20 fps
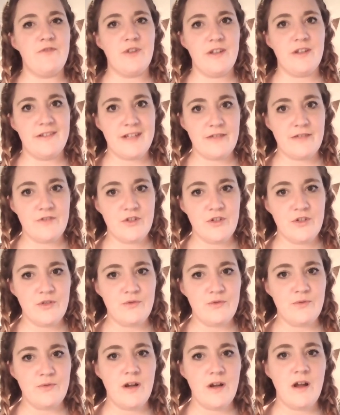yourself to
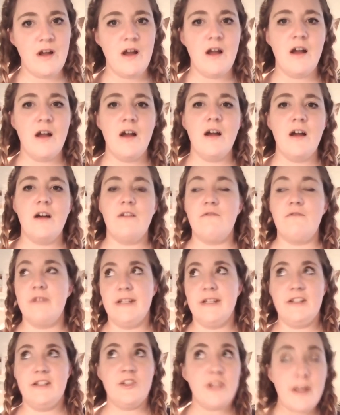do.
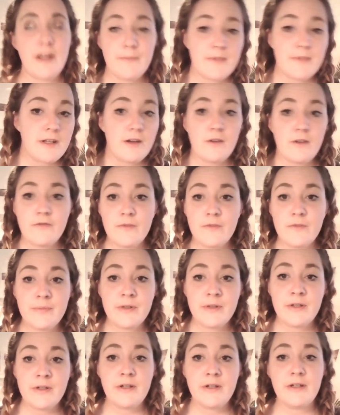Read a chapter of a
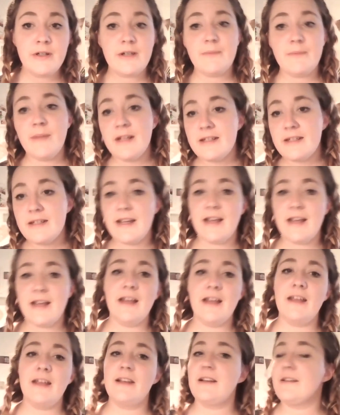book,
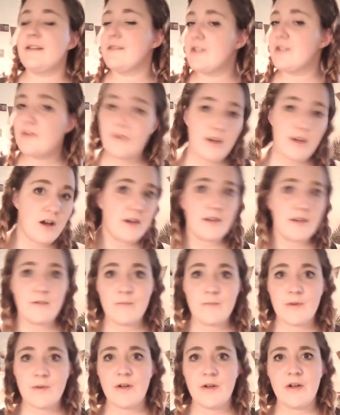meditate, listen to an
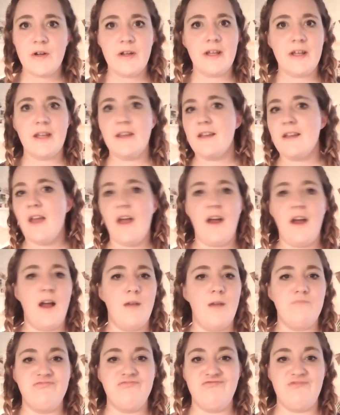audiobook,
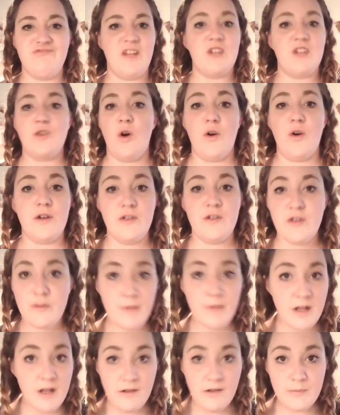talk to your
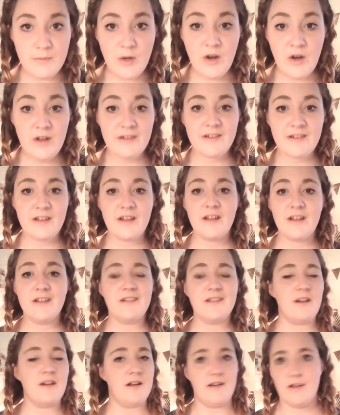beloved
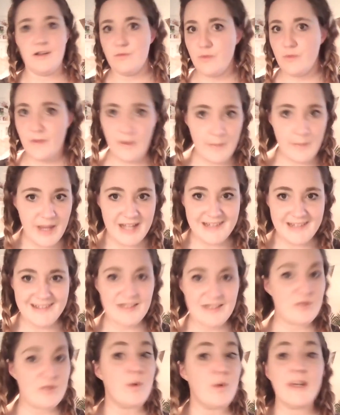person, cuddle up with your
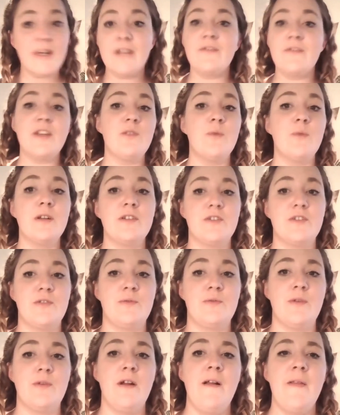pets, whatever you want to do.